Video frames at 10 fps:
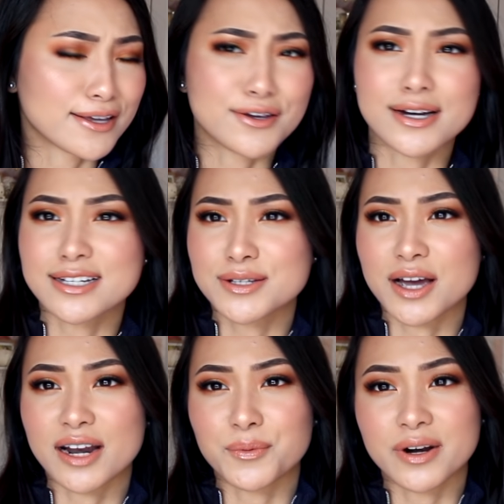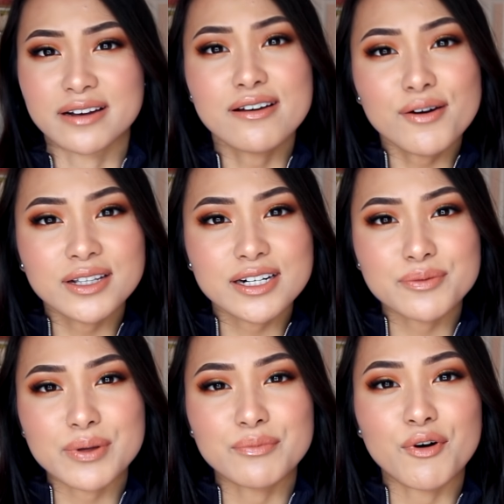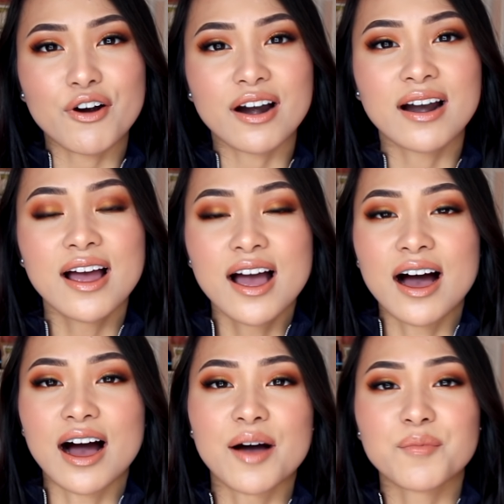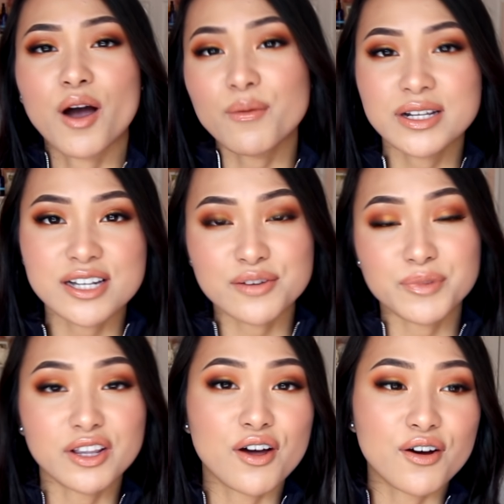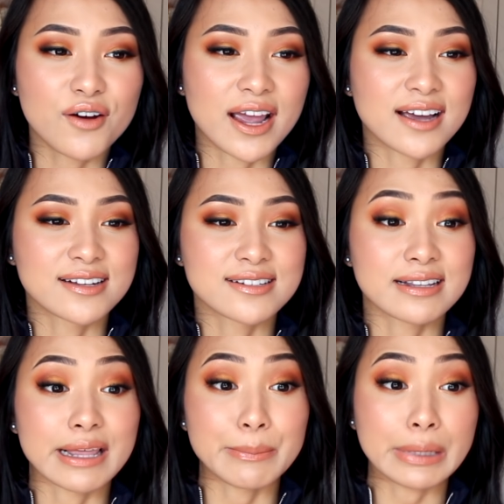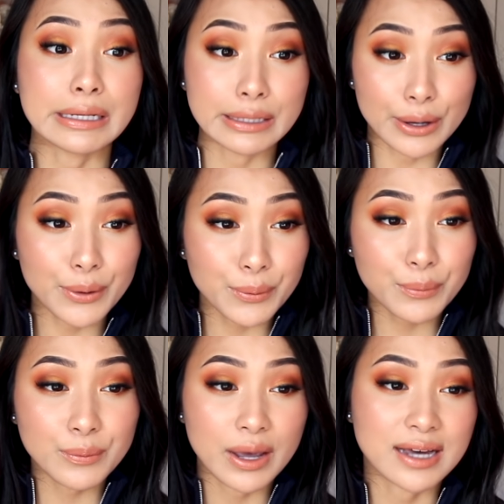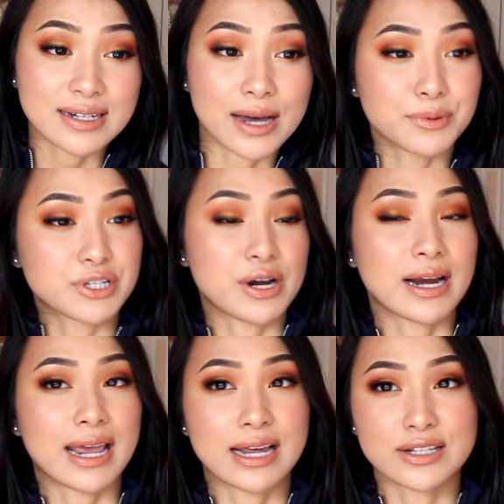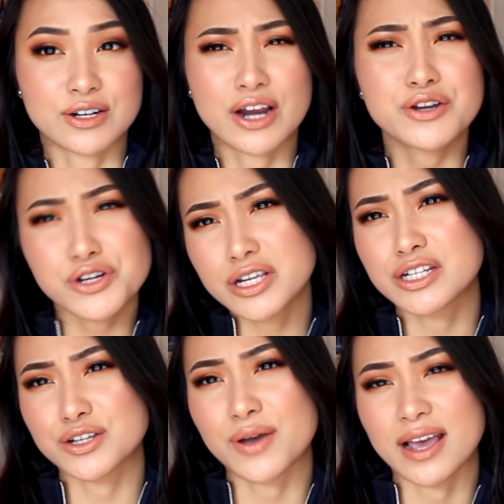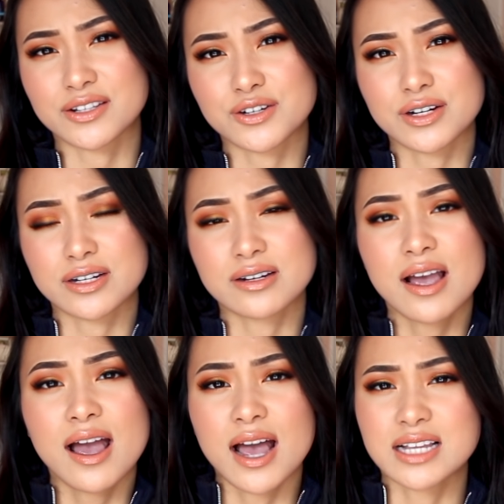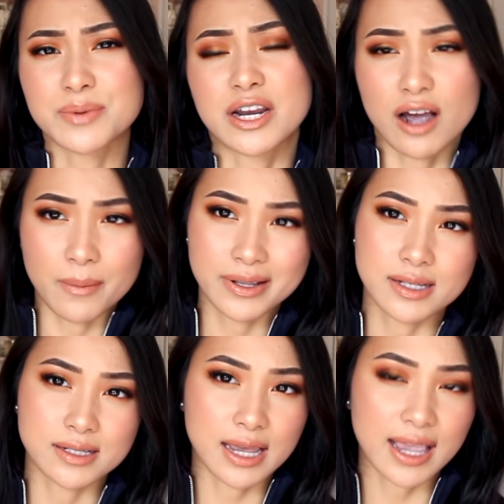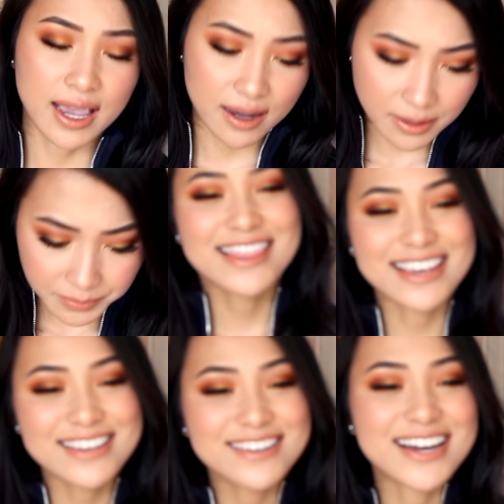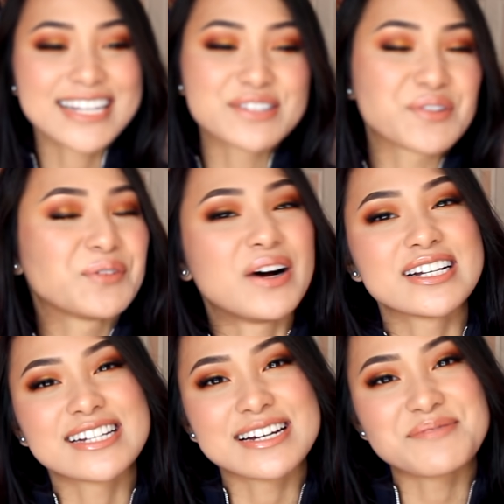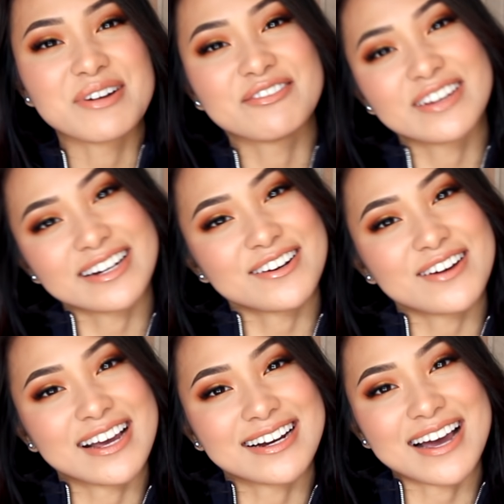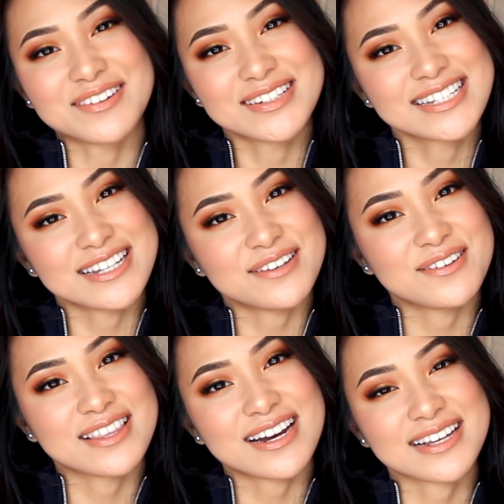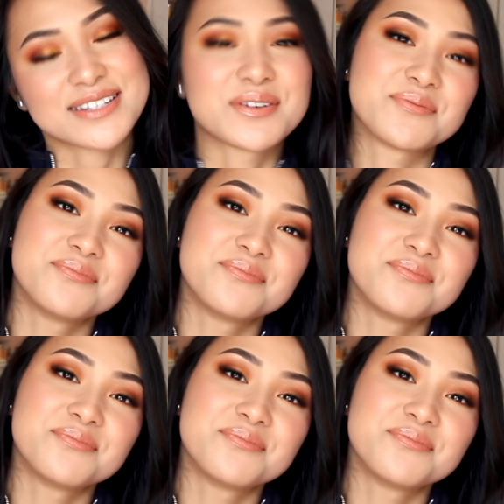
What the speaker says: that you guys kind of want to know a little bit more, comment down below and let me know, and I will try to answer. I usually do answer as many comments as I can. Thank you guys for watching my video, and I will see you in the next one.